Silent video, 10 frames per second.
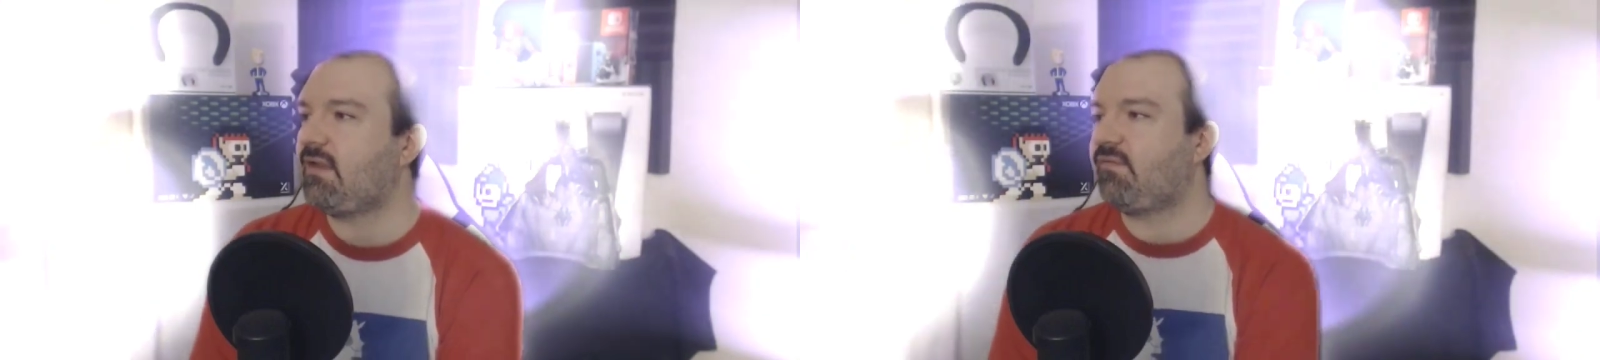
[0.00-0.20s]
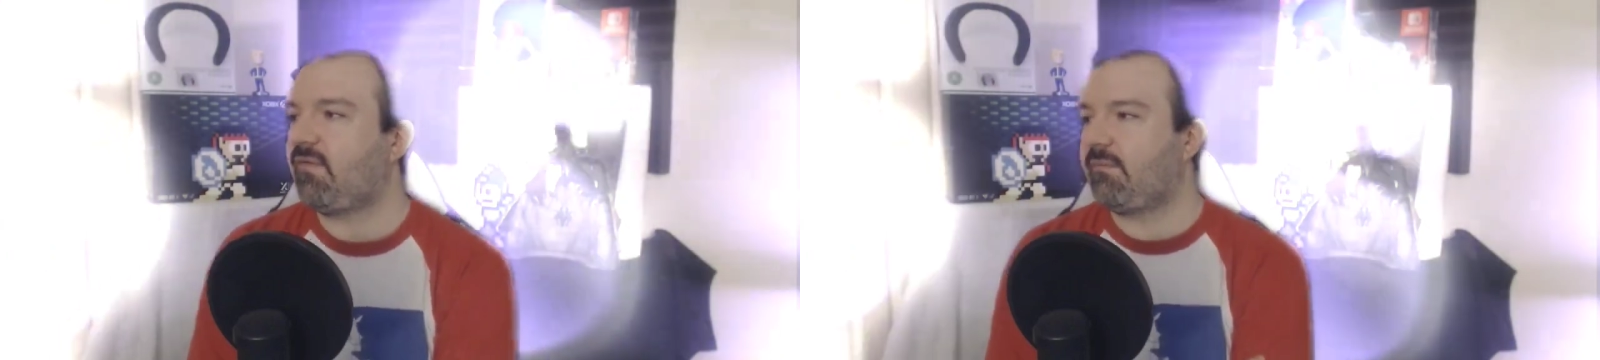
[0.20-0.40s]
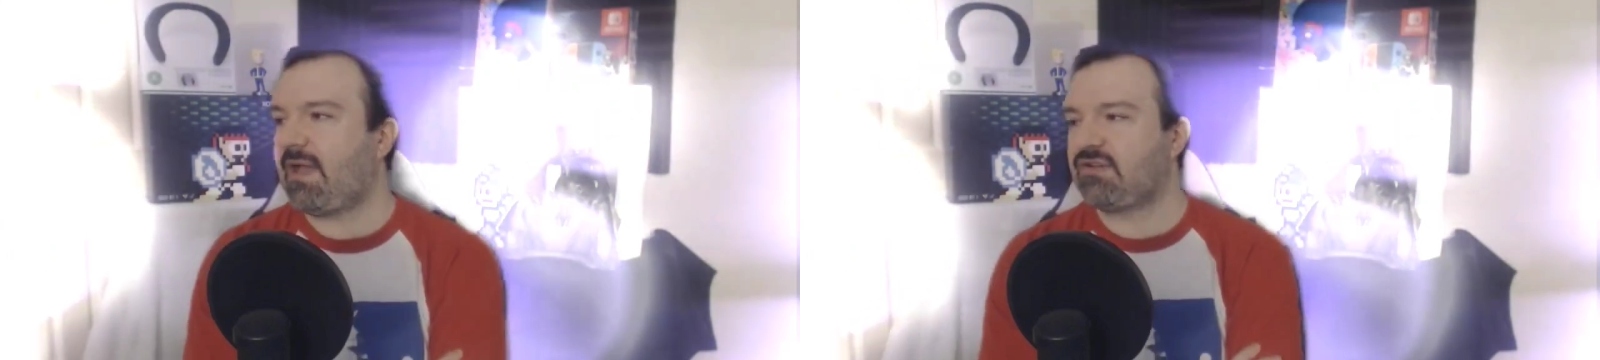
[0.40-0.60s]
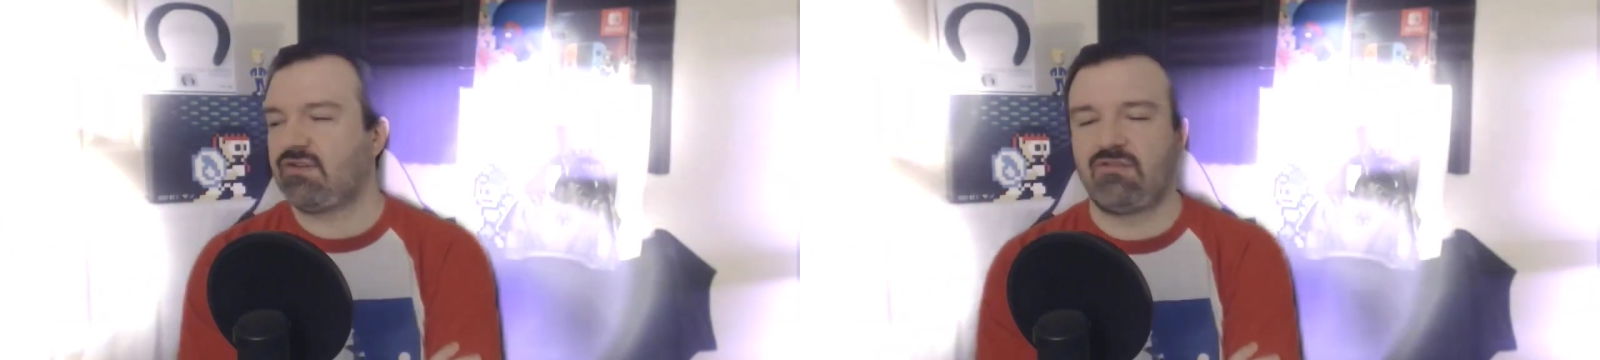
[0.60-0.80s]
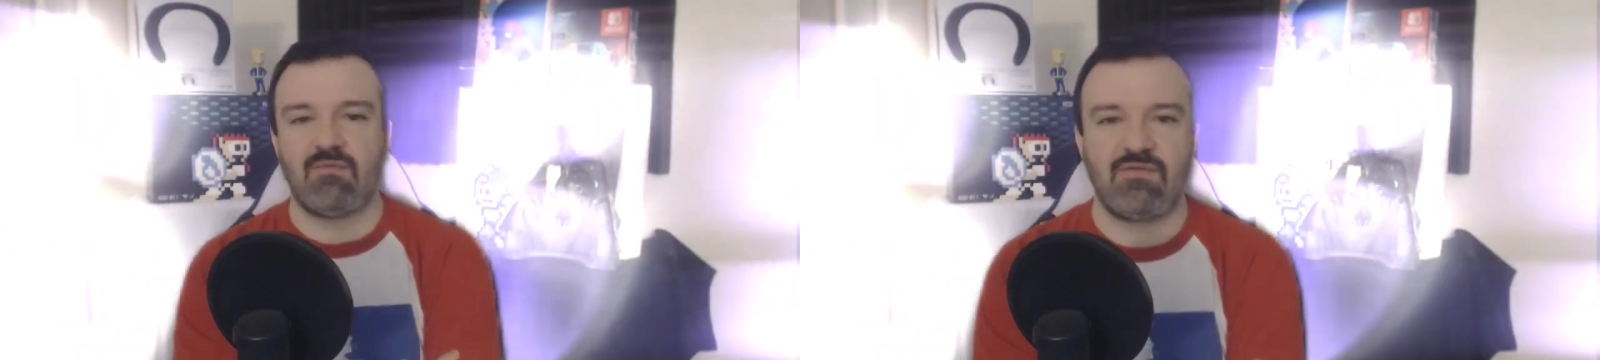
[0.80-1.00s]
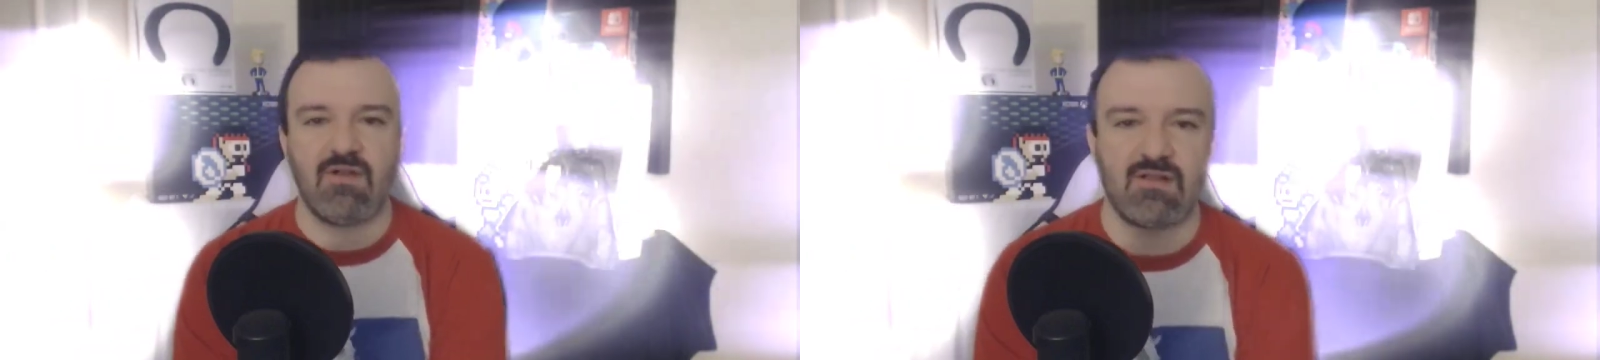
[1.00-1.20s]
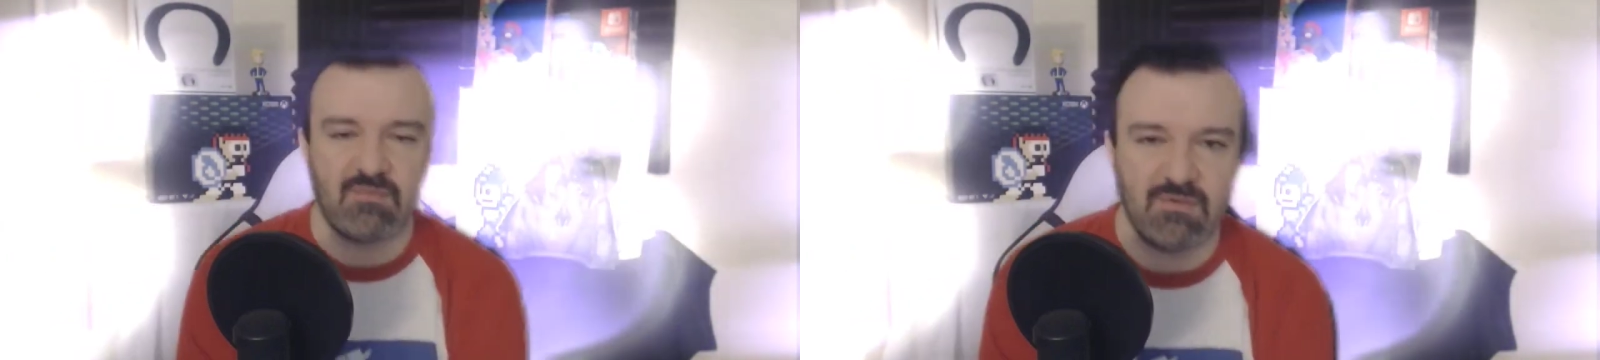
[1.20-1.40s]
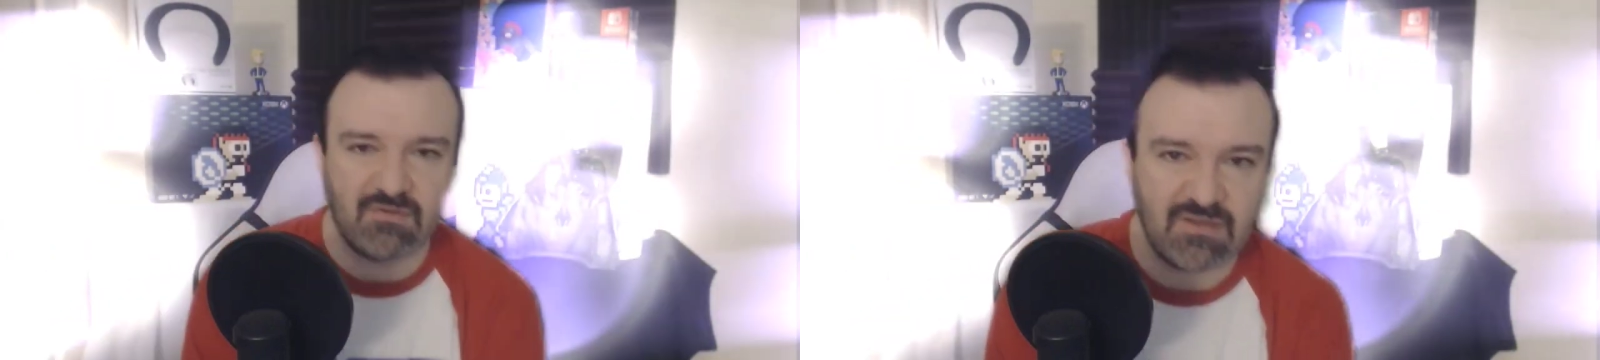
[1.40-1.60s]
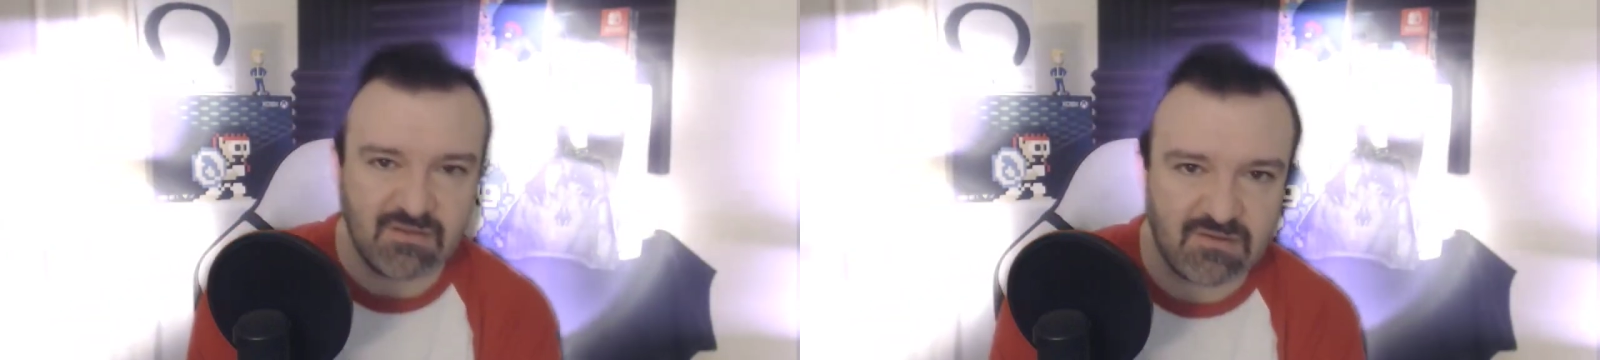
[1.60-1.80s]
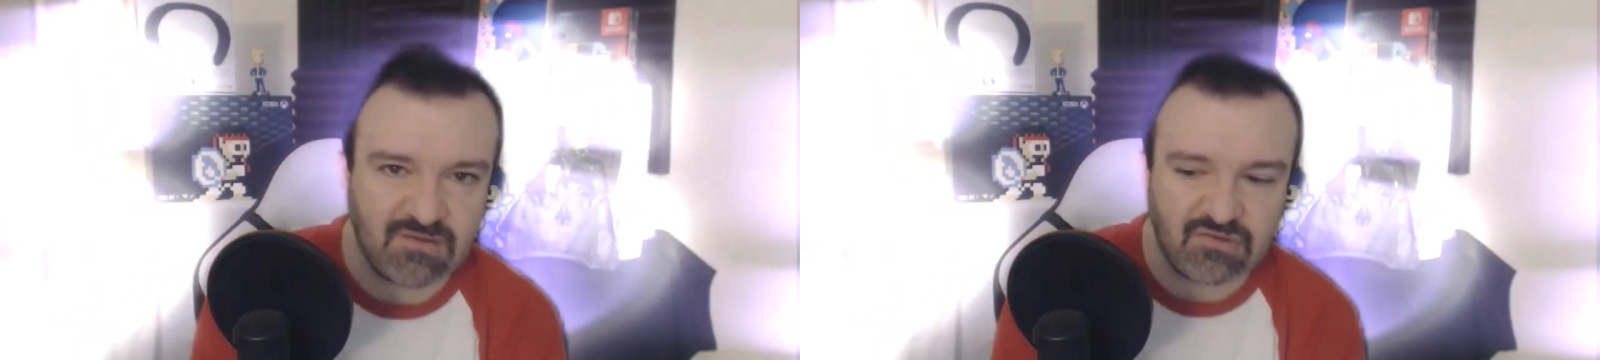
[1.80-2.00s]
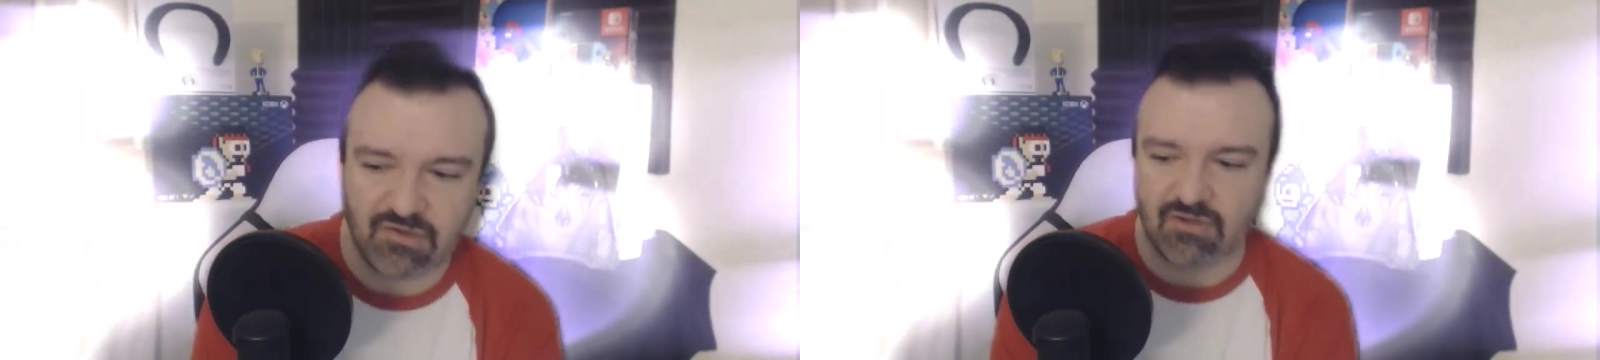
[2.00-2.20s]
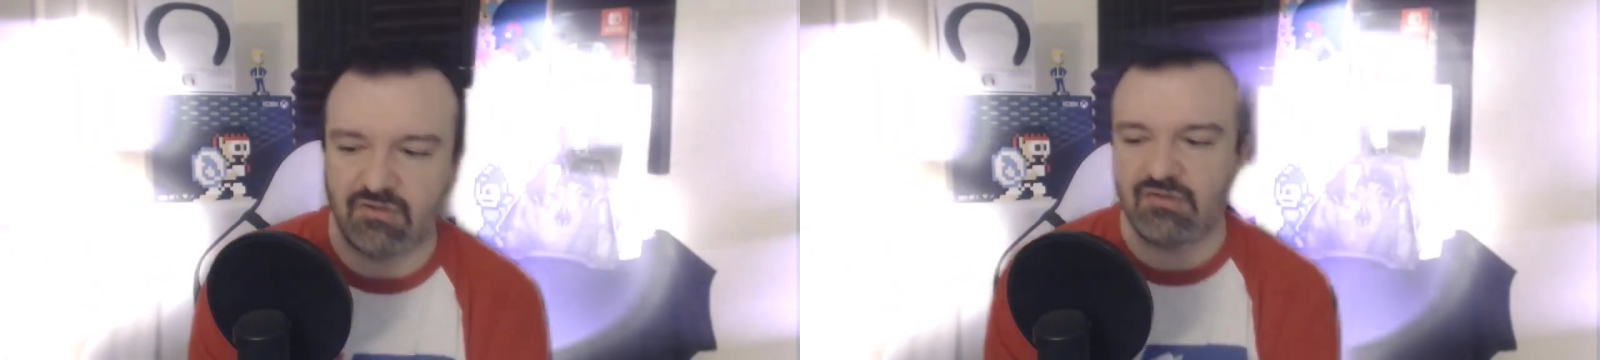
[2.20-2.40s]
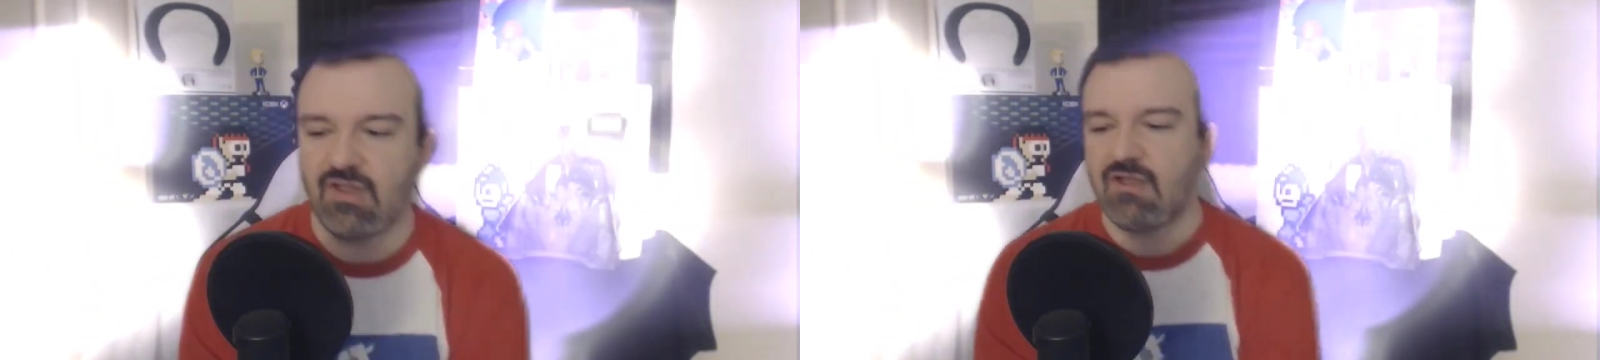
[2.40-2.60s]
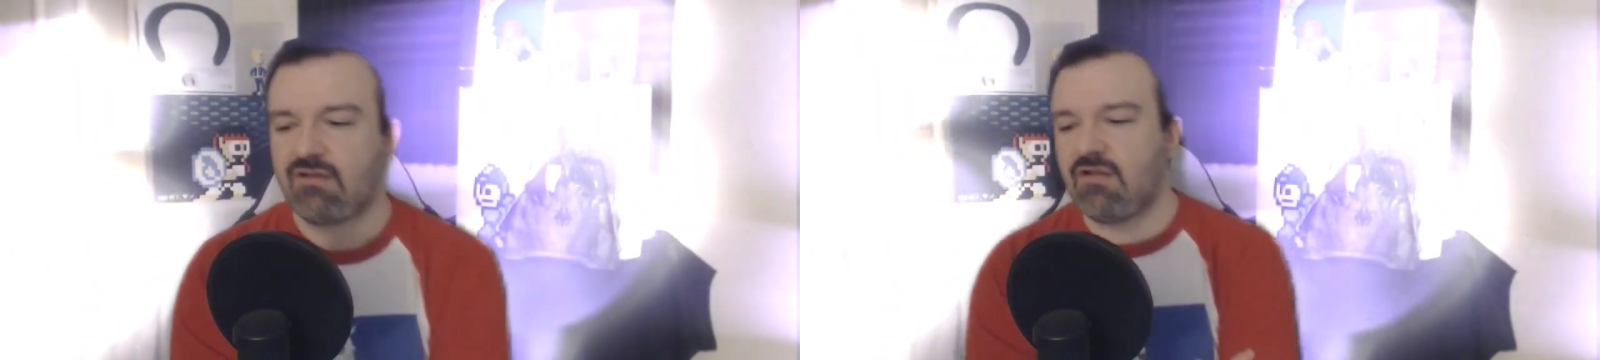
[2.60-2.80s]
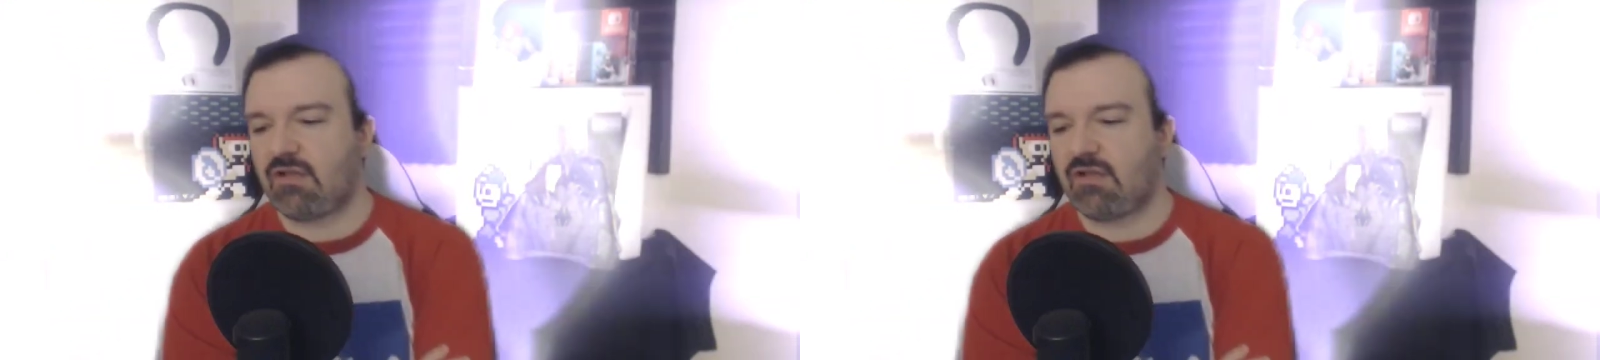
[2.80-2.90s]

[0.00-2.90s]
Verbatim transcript: ahead and pass your dumb fuck conspiracy theories in circles.